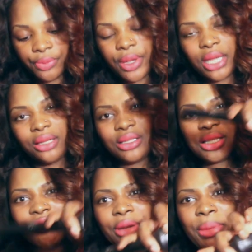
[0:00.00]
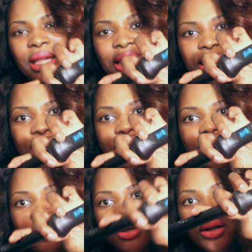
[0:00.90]
red, it's a red by
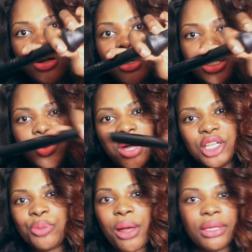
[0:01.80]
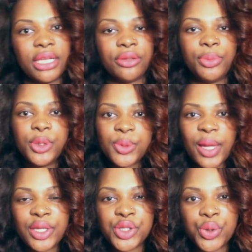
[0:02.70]
Kiss curling wand. You probably get it at a beauty
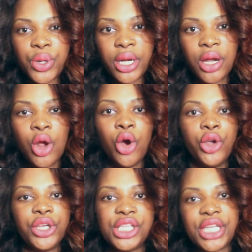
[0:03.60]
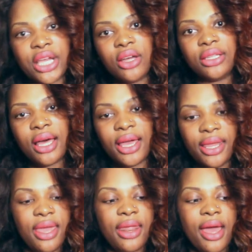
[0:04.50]
supply store or you can check
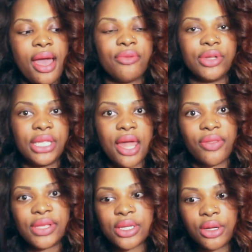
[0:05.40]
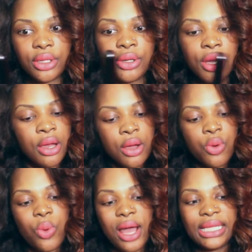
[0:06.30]
online and I really like this curling
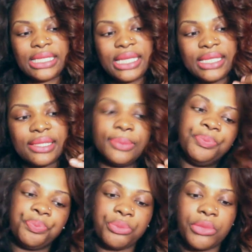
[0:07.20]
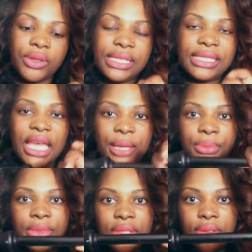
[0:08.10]
wand. It's the
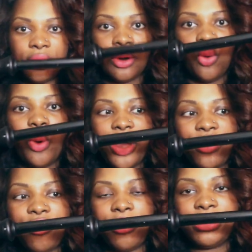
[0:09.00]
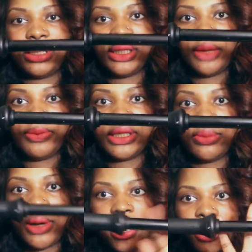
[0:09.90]
same width from tip
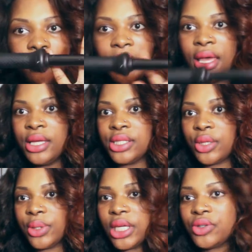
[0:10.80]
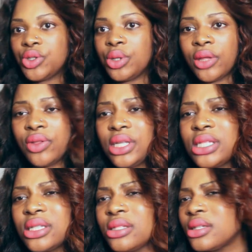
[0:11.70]
to bottom so it gives you like
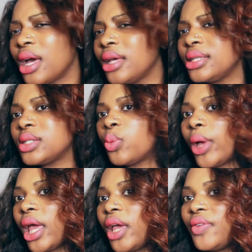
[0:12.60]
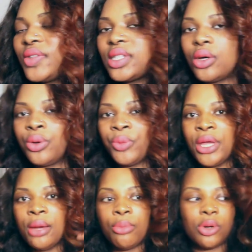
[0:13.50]
these nice waves so
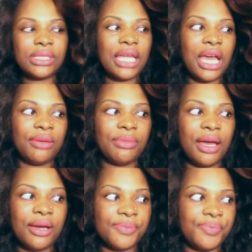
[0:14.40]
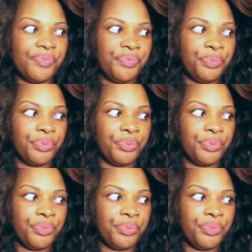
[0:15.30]
most time um